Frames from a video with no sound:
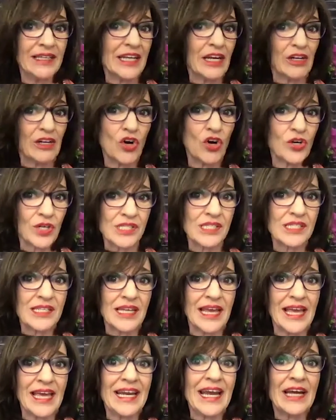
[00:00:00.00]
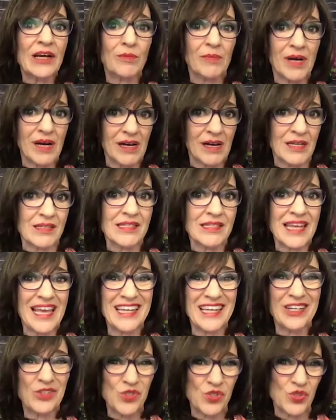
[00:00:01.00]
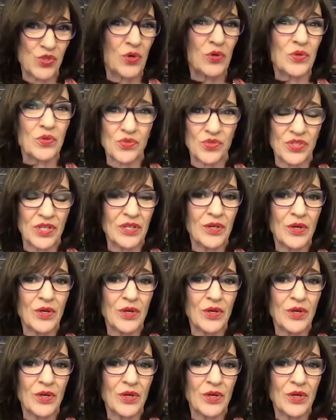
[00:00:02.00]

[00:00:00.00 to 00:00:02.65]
in our hearts and our minds and our souls